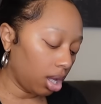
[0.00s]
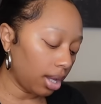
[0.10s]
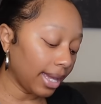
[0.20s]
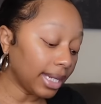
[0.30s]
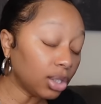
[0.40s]

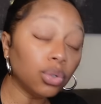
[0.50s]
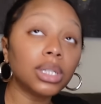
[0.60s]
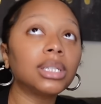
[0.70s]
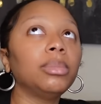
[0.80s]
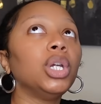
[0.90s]
And they do
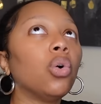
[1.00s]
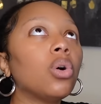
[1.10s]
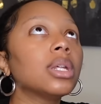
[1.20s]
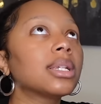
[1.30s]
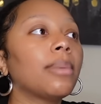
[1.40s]
this to me
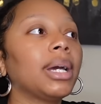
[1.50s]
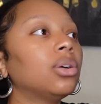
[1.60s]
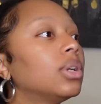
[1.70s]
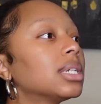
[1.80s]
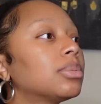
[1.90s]
all the time. I
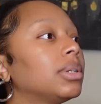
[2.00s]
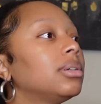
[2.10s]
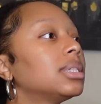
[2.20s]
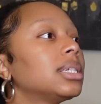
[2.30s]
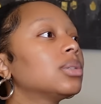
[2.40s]
don't
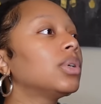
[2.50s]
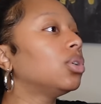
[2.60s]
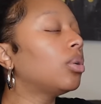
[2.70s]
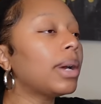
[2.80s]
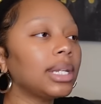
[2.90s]
experience this with
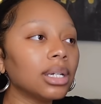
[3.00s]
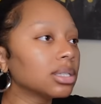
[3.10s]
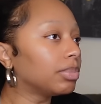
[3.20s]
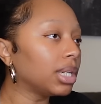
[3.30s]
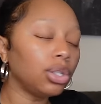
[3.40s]
nobody
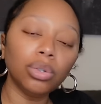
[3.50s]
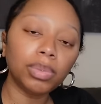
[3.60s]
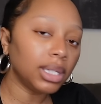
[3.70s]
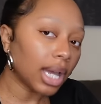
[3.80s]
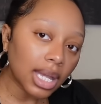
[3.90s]
else but
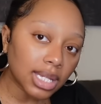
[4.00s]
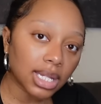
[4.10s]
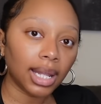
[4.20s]
UPS.